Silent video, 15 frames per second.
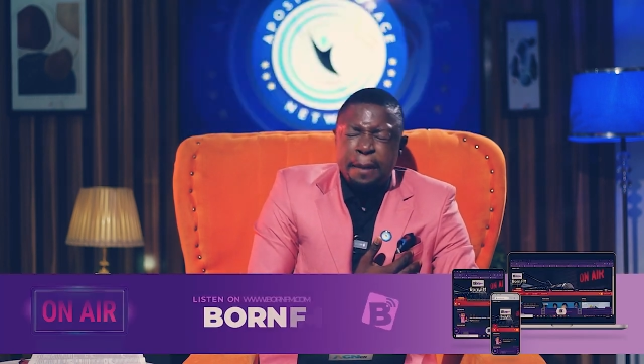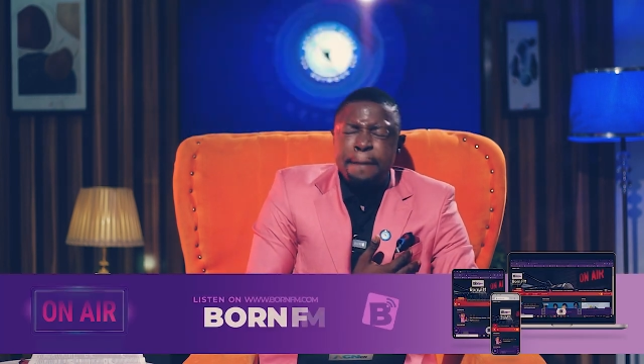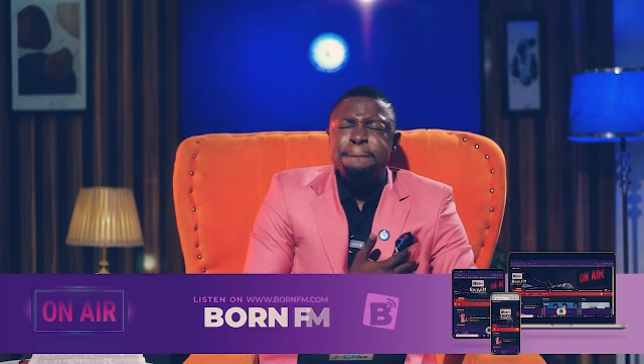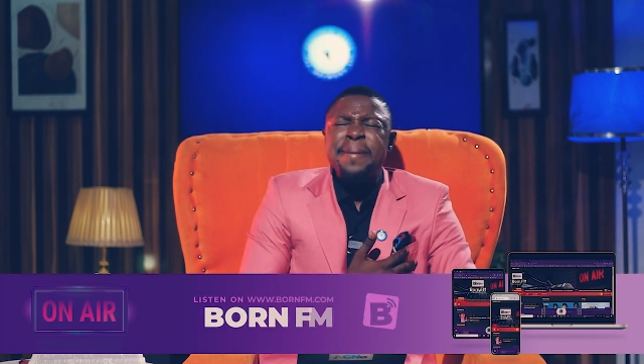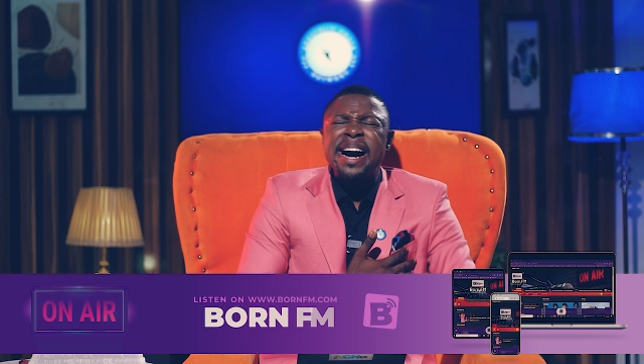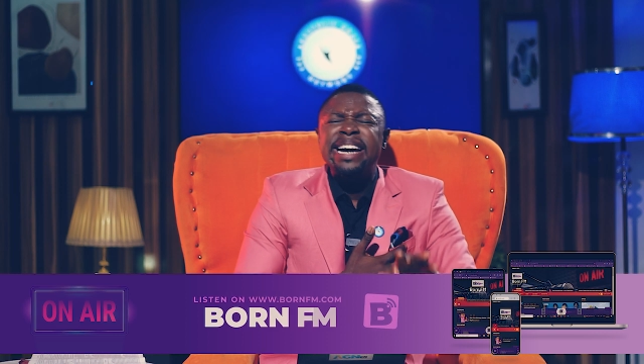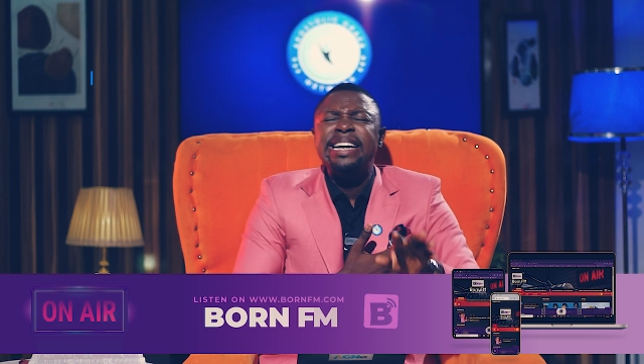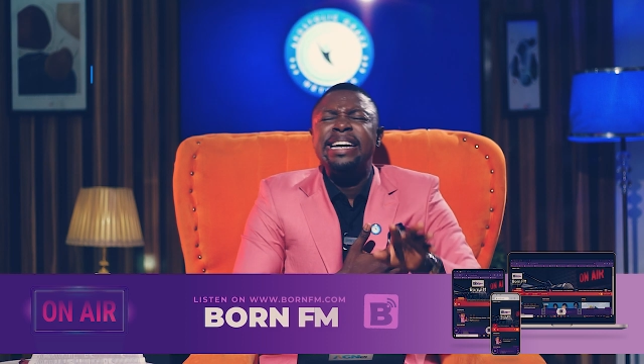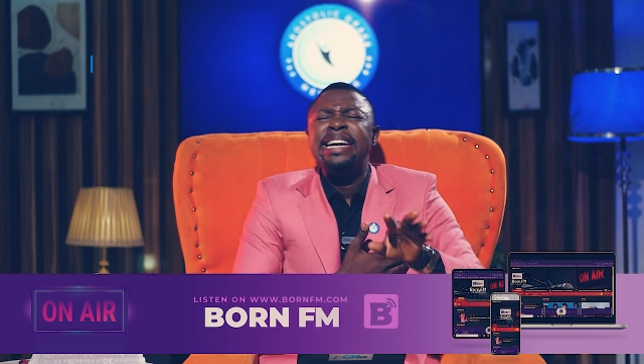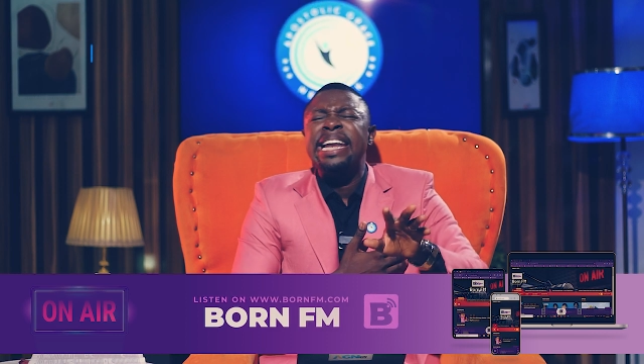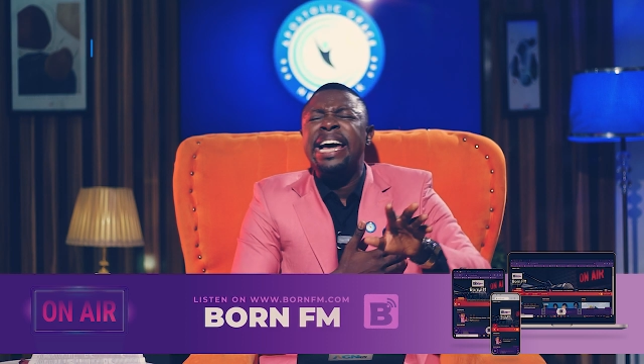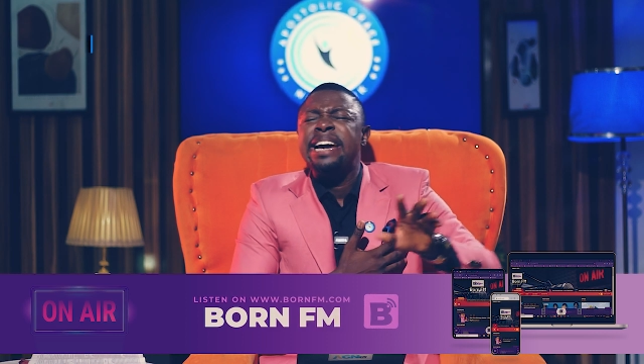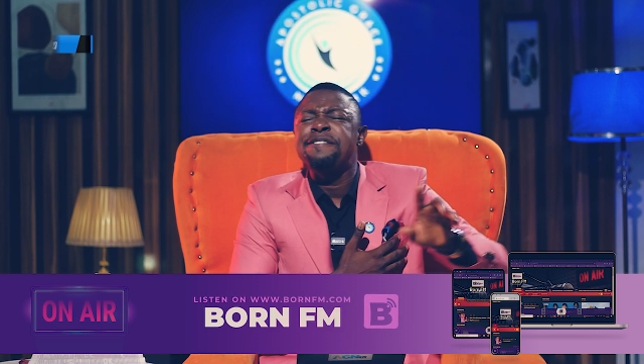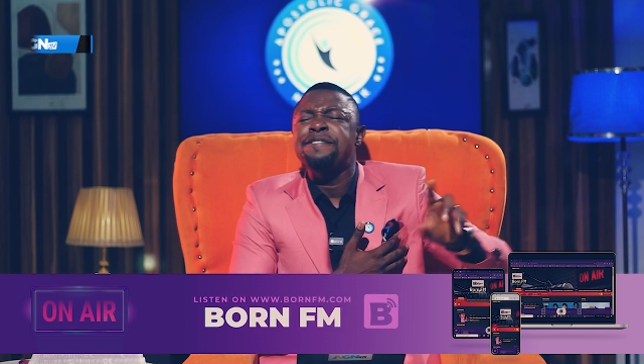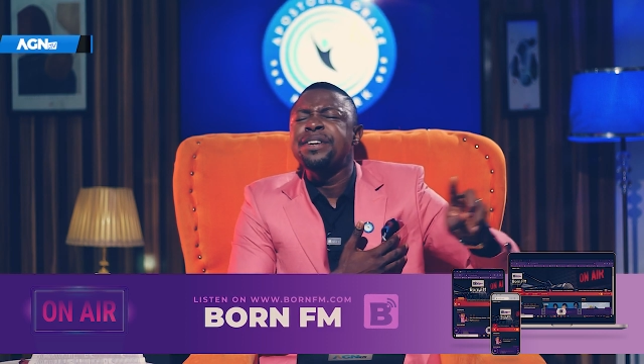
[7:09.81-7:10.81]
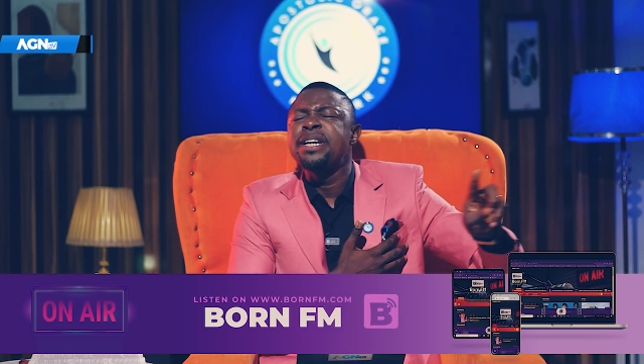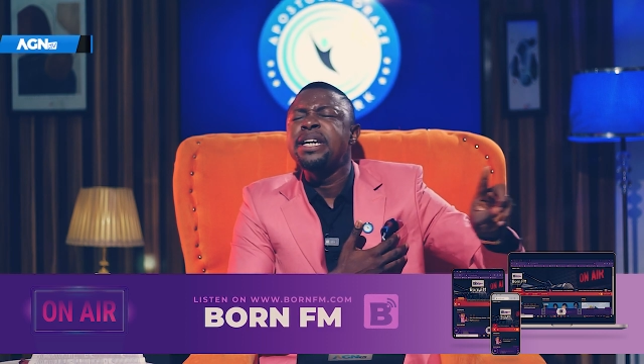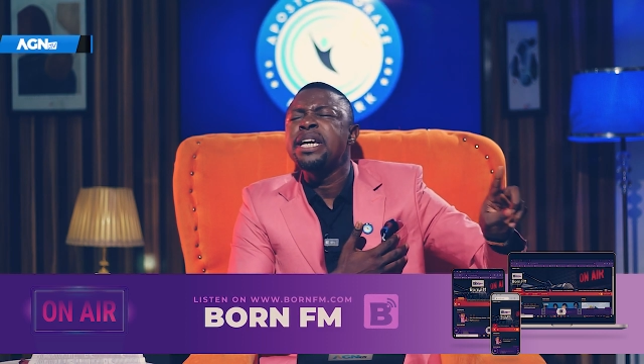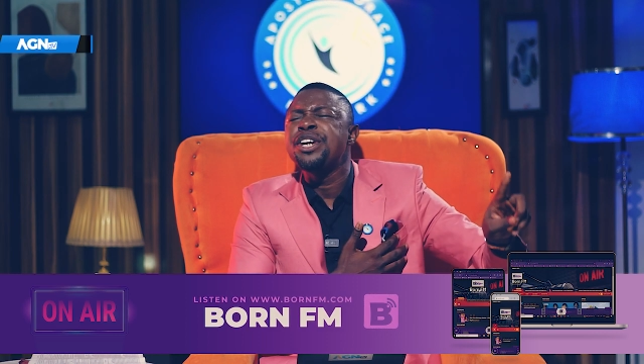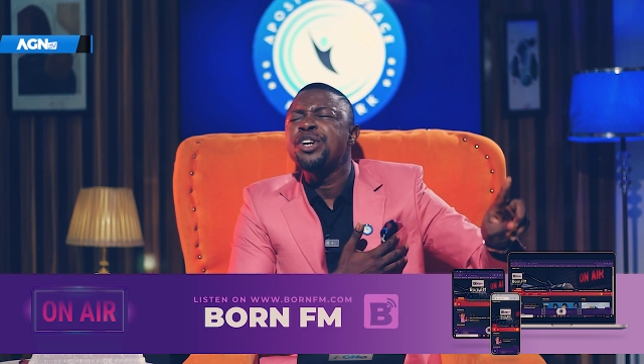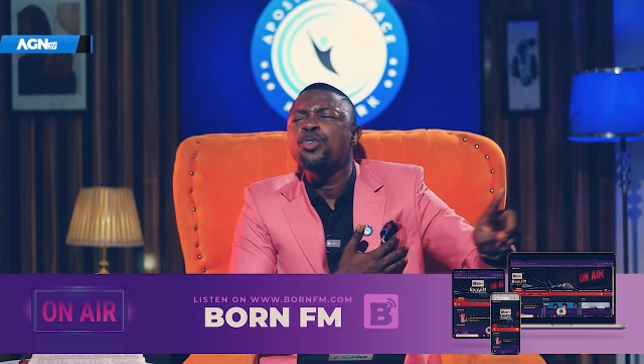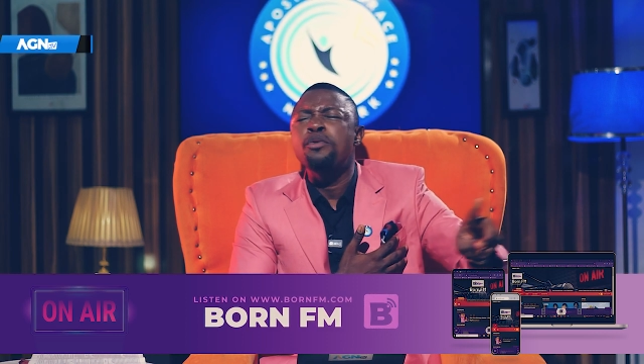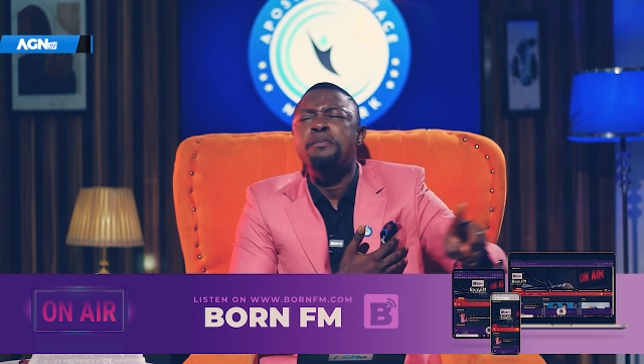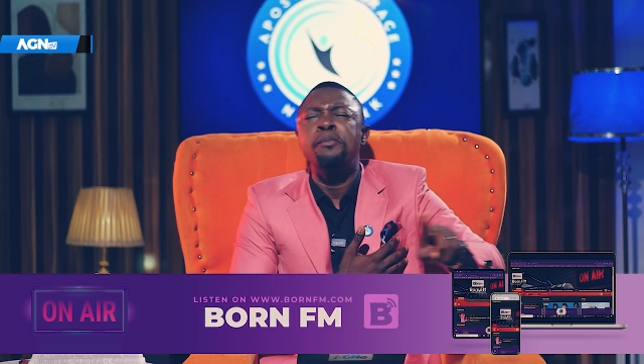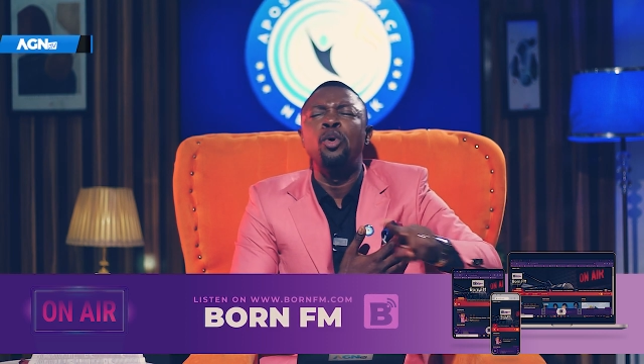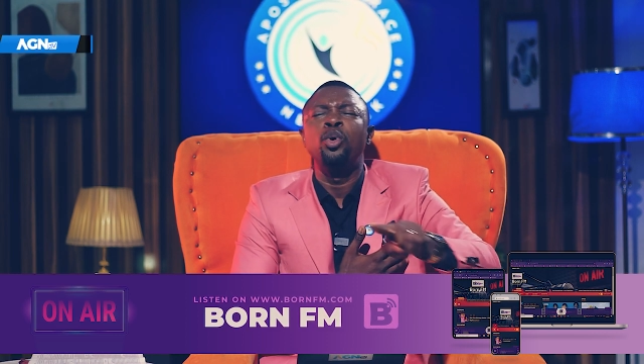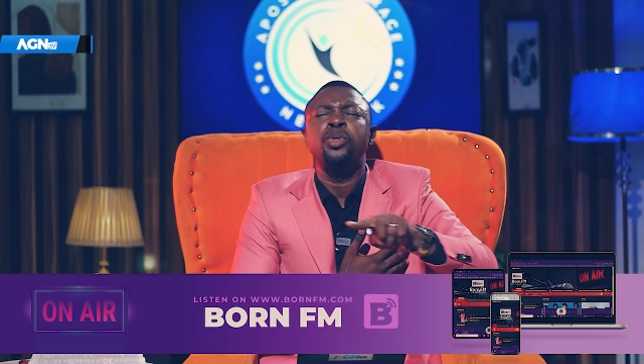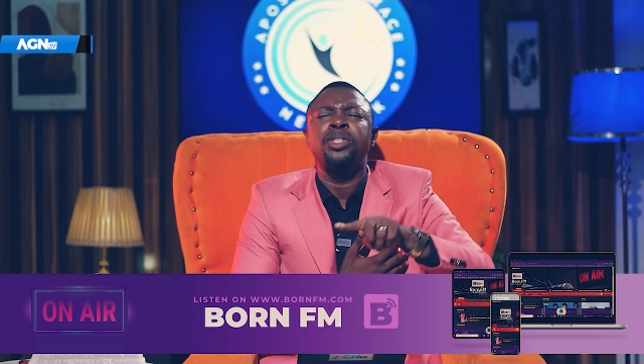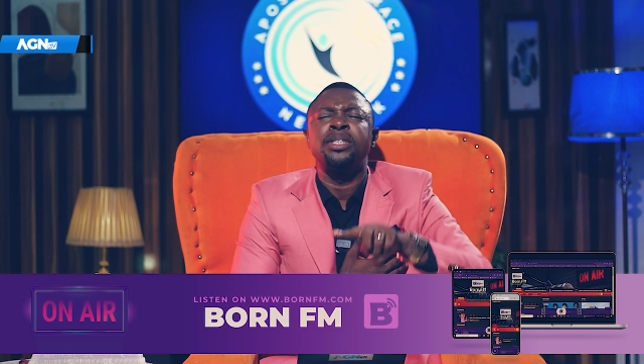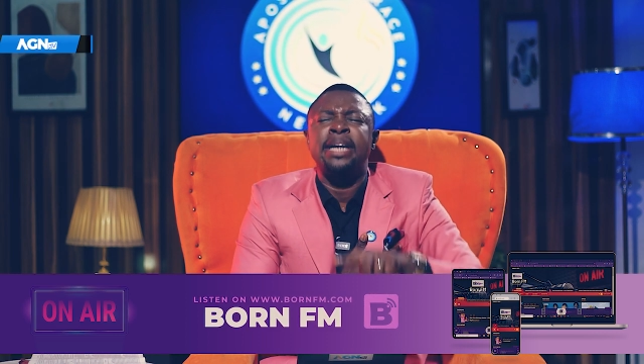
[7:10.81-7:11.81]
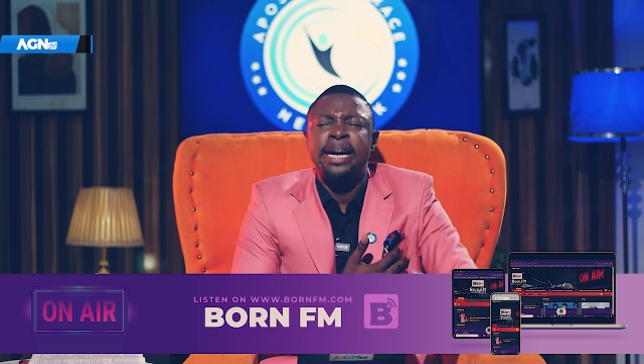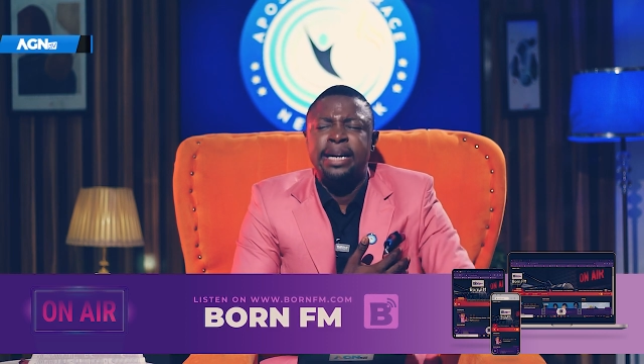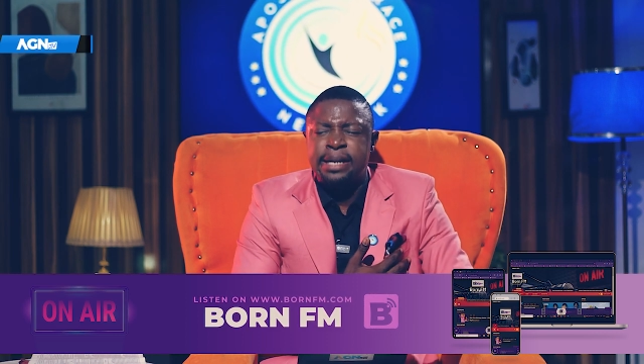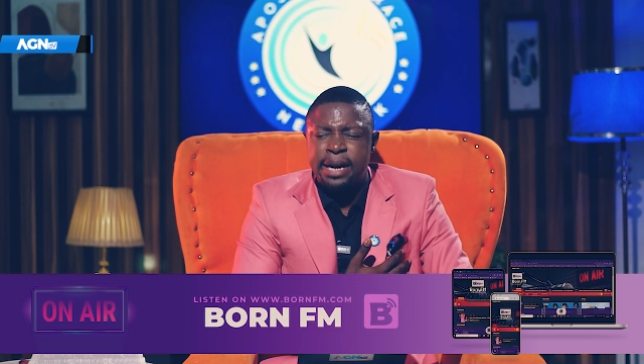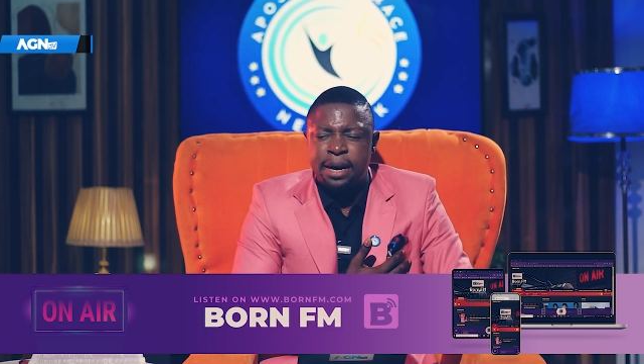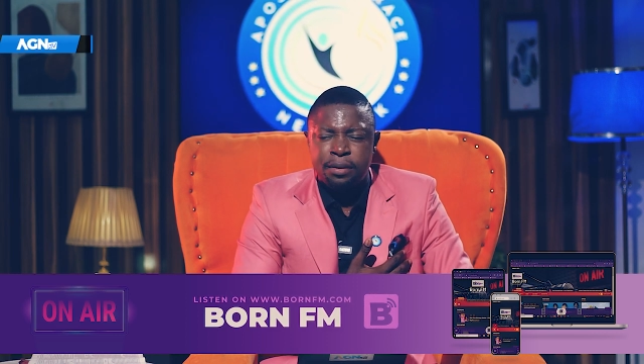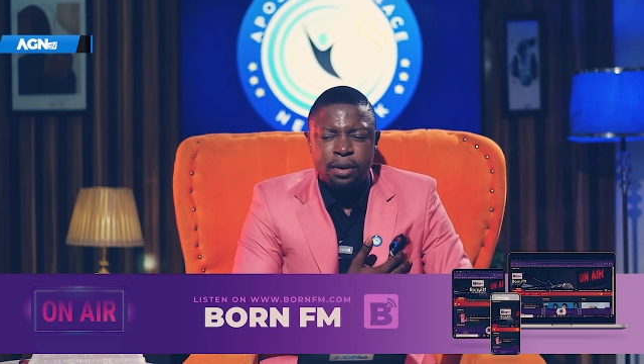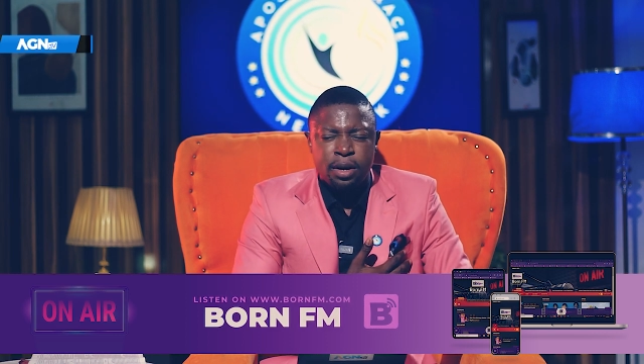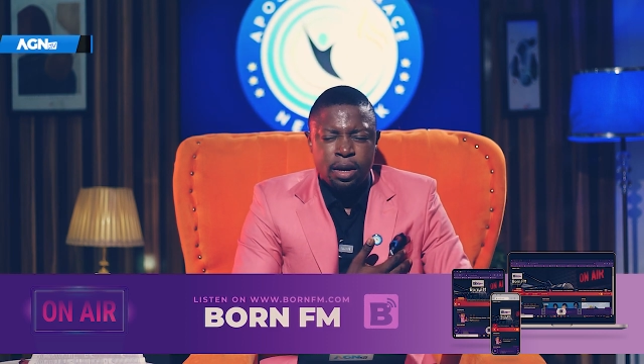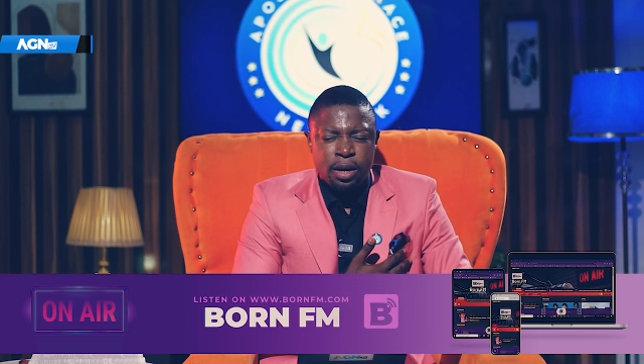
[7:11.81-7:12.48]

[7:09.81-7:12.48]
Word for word: My life need you most right now.